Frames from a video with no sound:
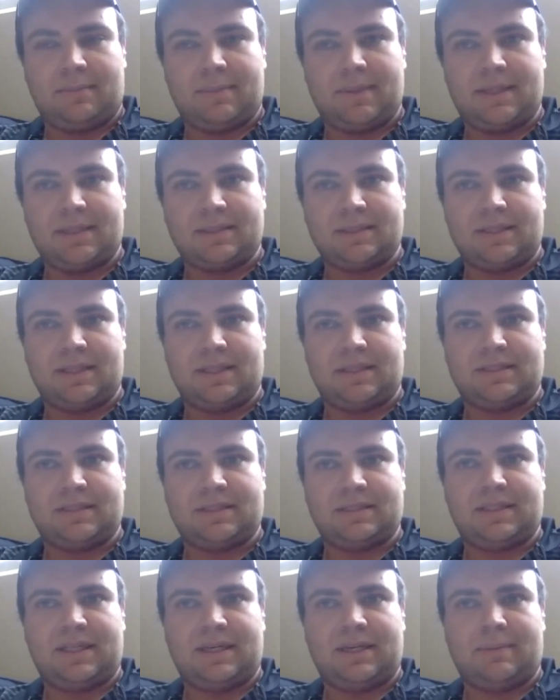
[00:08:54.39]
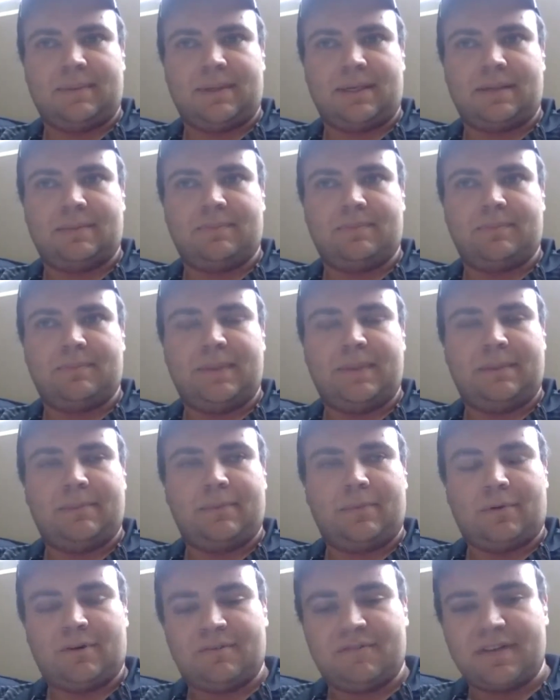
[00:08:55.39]
business and care about being
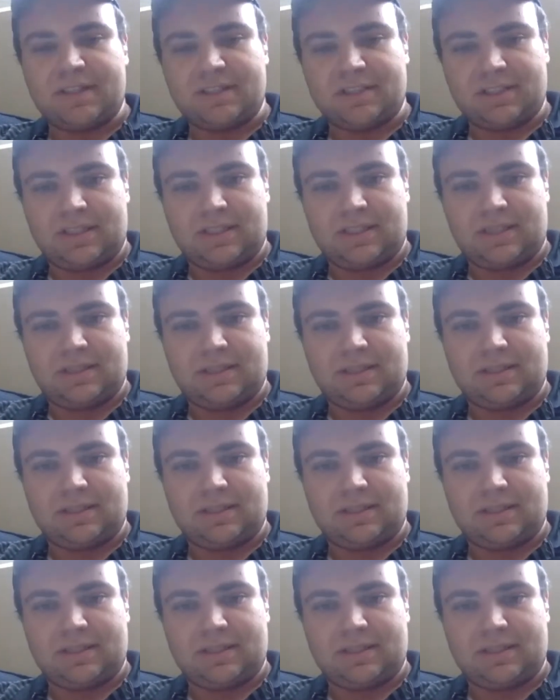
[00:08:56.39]
more efficient